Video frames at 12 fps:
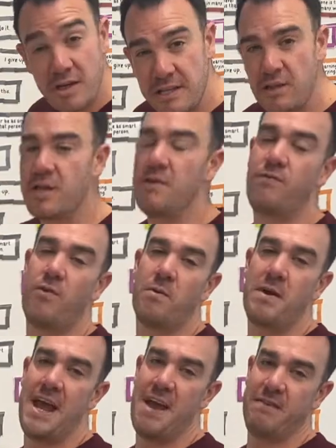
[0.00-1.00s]
looking forward
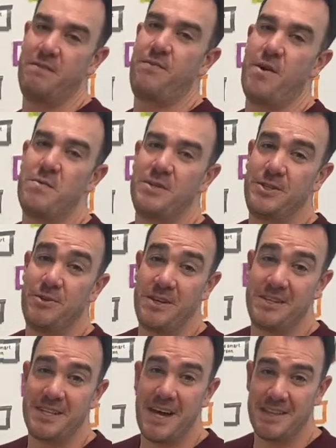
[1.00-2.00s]
to having fun with
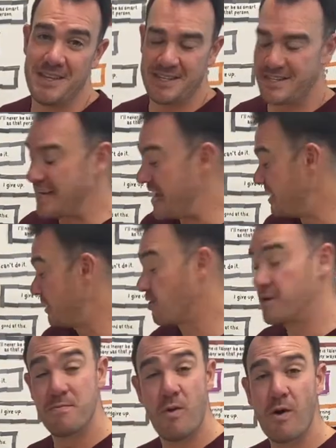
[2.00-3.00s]
students on this and
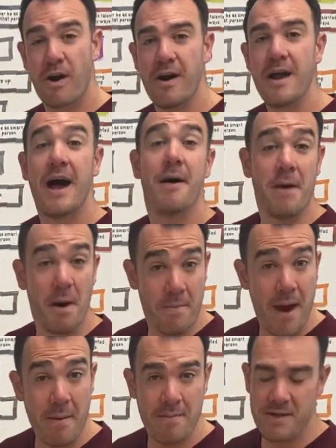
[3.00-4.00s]
learning more about
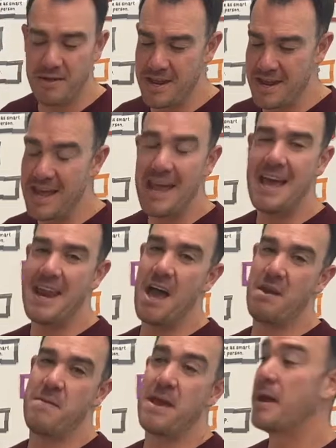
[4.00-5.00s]
probability and how to
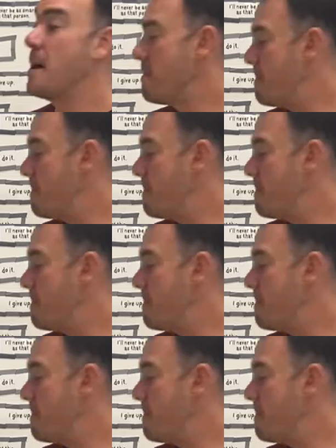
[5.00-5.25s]
make